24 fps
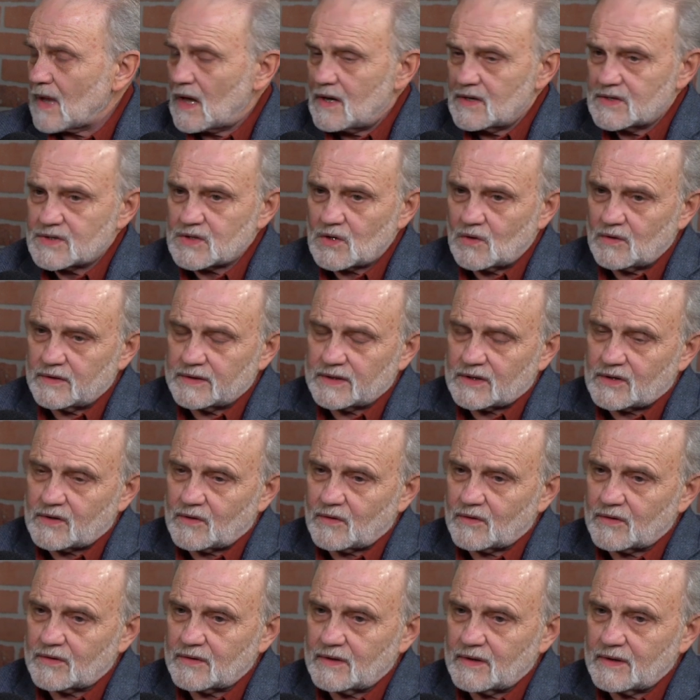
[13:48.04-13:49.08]
So in the
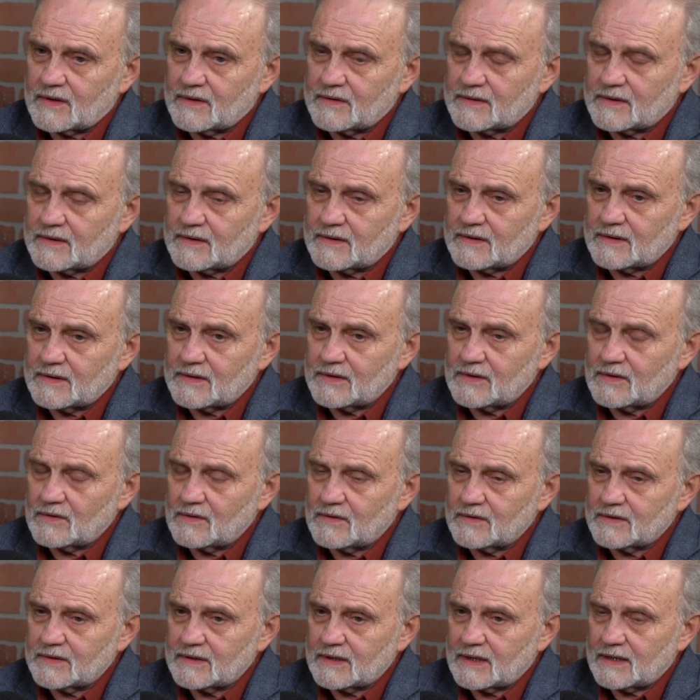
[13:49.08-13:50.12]
court, in
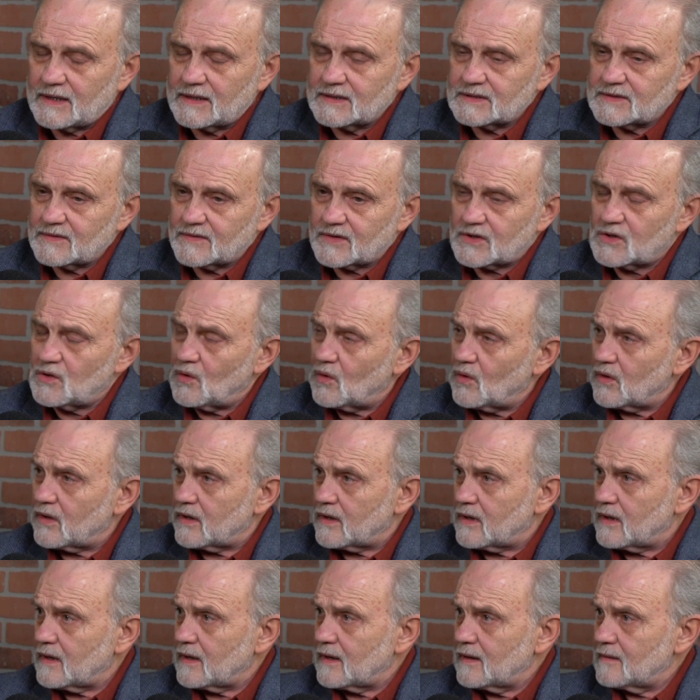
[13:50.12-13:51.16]
the eyes of the court,